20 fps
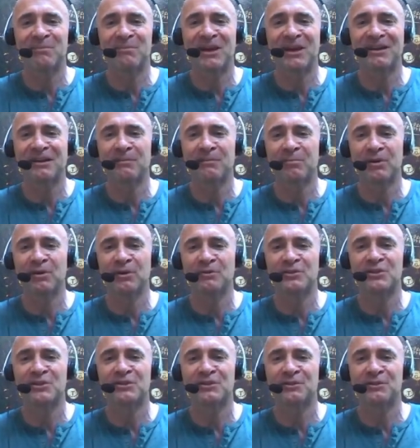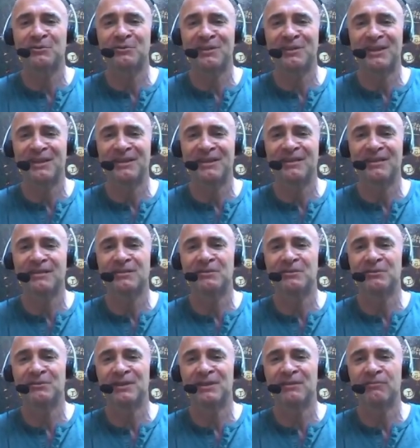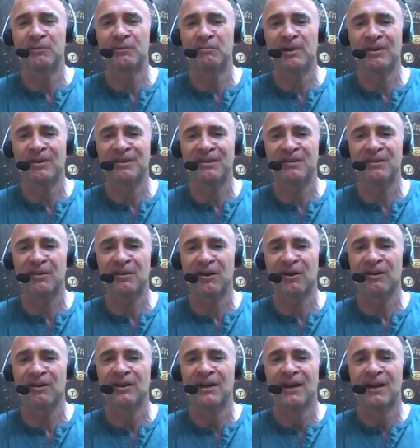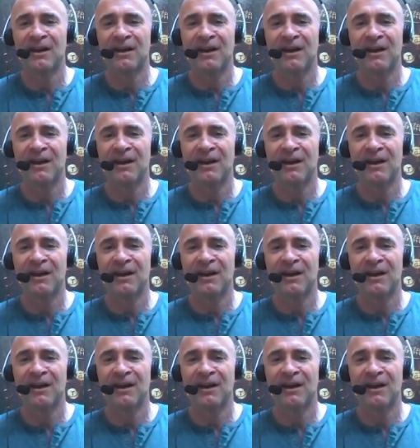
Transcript: make an approach to the football star.